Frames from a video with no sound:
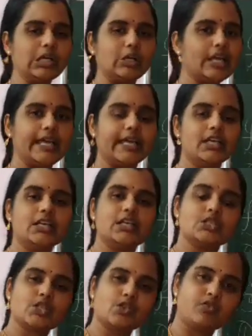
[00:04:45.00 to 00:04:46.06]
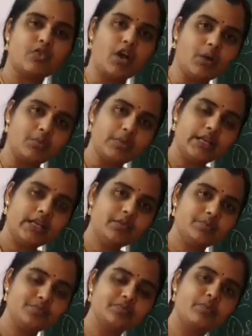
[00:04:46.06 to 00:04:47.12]
Okay, so formula,
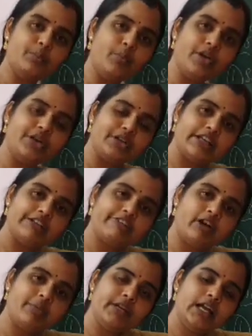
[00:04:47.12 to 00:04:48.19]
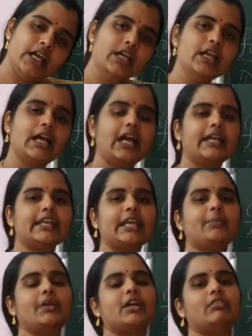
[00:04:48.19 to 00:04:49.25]
molecular formula and
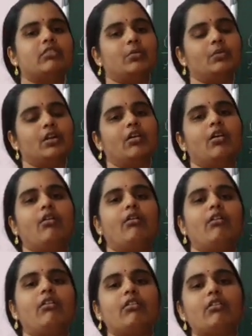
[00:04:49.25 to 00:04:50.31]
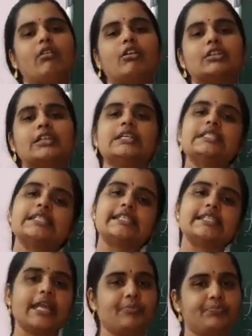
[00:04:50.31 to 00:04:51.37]
chemical formula, all are the
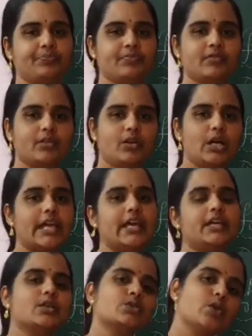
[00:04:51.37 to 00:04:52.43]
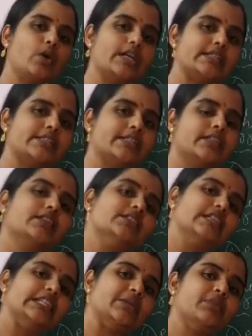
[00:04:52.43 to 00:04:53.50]
same. Okay, so what is it? It is
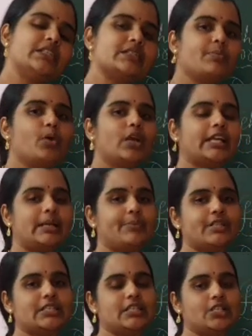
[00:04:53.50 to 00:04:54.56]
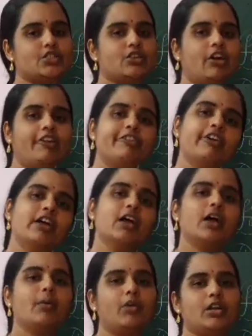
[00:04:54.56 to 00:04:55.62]
nothing but symbolic representation of
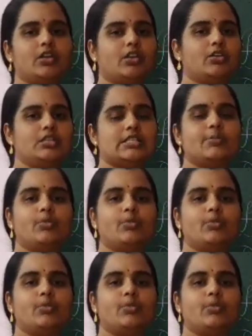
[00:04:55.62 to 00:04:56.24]
a molecule.